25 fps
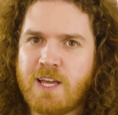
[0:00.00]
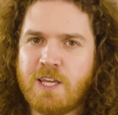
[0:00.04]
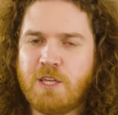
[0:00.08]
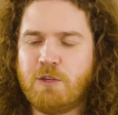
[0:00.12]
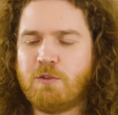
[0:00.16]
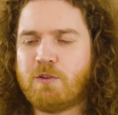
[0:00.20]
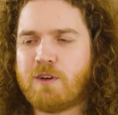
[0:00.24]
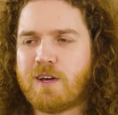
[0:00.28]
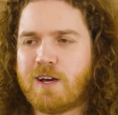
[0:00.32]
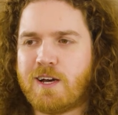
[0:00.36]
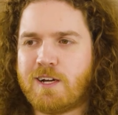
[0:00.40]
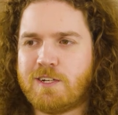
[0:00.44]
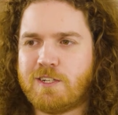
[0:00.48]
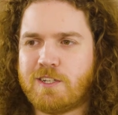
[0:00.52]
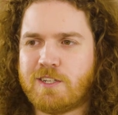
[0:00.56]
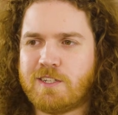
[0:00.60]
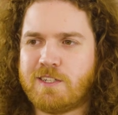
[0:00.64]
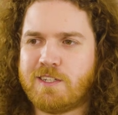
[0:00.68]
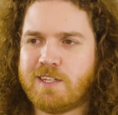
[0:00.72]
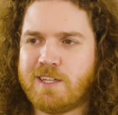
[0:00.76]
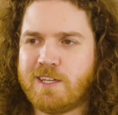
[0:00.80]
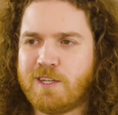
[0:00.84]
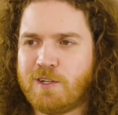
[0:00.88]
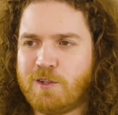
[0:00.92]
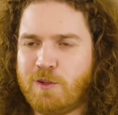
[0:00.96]
you can't
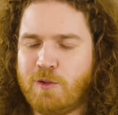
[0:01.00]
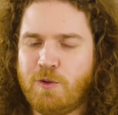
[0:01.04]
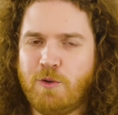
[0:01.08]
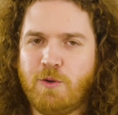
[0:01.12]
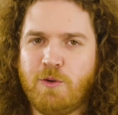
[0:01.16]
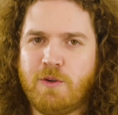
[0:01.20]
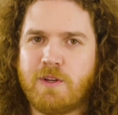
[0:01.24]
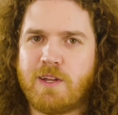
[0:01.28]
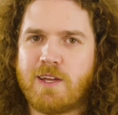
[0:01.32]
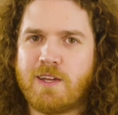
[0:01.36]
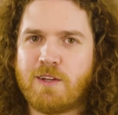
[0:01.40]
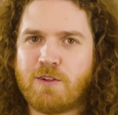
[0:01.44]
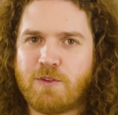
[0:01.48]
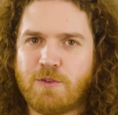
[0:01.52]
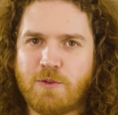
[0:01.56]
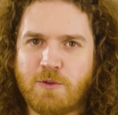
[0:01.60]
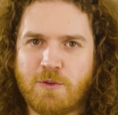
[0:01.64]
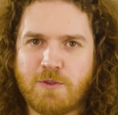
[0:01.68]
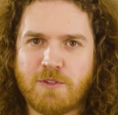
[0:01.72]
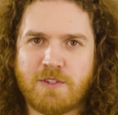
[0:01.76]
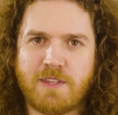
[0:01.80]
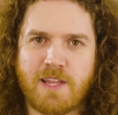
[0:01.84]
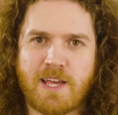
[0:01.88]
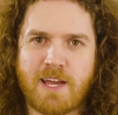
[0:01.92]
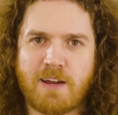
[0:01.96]
just include a
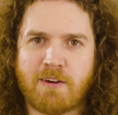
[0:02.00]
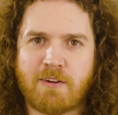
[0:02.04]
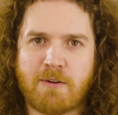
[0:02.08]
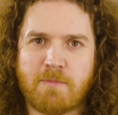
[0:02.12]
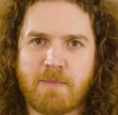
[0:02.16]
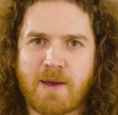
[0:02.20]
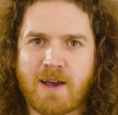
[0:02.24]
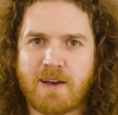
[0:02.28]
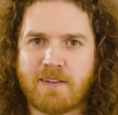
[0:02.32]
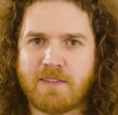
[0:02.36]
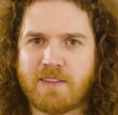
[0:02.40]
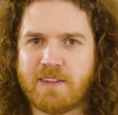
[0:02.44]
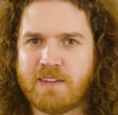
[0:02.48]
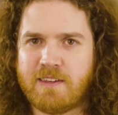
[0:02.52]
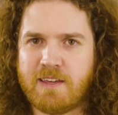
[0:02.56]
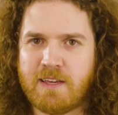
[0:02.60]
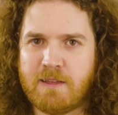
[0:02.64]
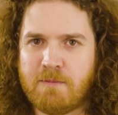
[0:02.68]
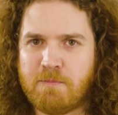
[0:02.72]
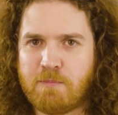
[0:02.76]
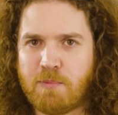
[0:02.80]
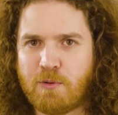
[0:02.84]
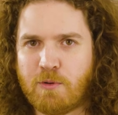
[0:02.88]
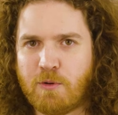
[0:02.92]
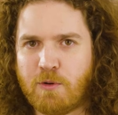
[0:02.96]
clause there about the
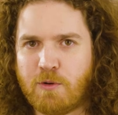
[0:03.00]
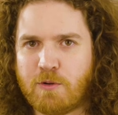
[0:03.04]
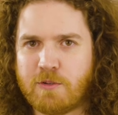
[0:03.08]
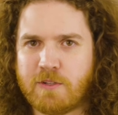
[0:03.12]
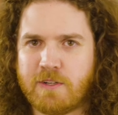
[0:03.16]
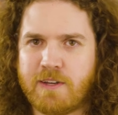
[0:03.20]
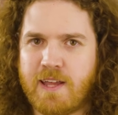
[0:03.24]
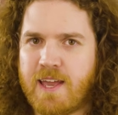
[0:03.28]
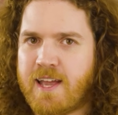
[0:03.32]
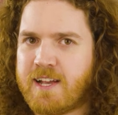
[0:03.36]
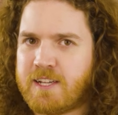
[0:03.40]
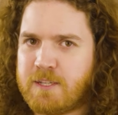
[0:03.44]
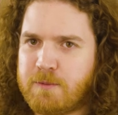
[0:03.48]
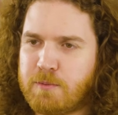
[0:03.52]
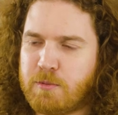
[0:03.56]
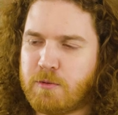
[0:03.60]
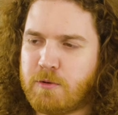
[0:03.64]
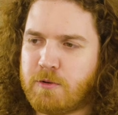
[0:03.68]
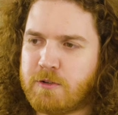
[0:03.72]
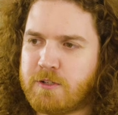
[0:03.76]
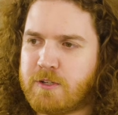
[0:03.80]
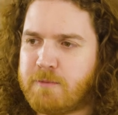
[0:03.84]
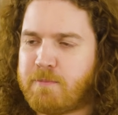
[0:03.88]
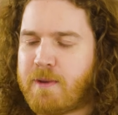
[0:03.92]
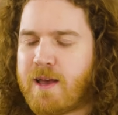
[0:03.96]
import and
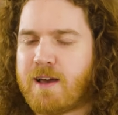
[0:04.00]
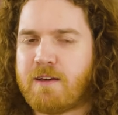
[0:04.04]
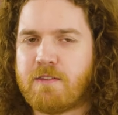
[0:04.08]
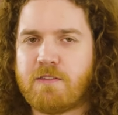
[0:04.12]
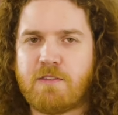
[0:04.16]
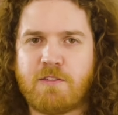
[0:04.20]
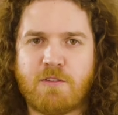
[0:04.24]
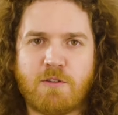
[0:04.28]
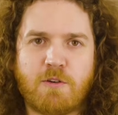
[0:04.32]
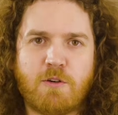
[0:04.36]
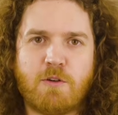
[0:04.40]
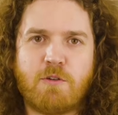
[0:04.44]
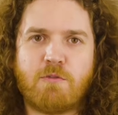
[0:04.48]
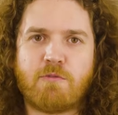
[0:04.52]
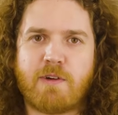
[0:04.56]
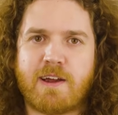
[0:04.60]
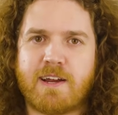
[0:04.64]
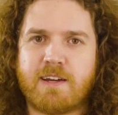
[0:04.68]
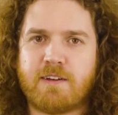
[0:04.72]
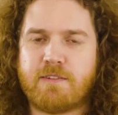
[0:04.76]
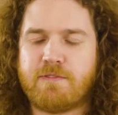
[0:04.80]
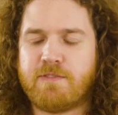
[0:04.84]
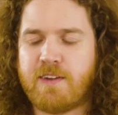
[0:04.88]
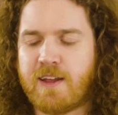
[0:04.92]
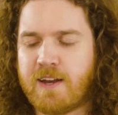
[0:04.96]
export about
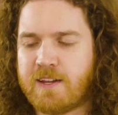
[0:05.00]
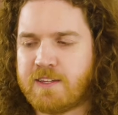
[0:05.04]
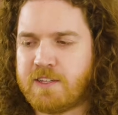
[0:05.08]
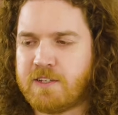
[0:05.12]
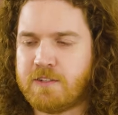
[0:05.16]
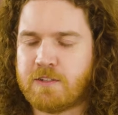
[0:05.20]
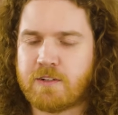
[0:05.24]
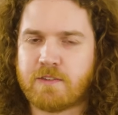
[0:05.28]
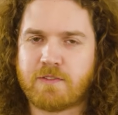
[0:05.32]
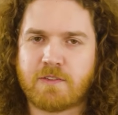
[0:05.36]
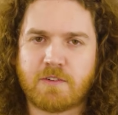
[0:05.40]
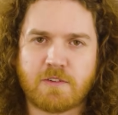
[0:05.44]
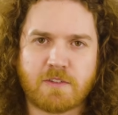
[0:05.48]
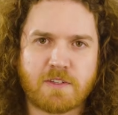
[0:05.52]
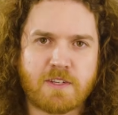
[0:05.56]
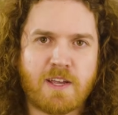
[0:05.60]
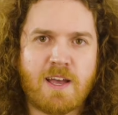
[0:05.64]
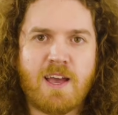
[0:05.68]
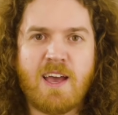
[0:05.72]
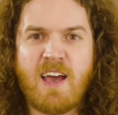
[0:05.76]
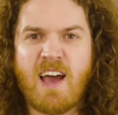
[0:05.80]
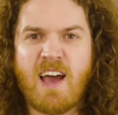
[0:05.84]
third-rate fantasy novels.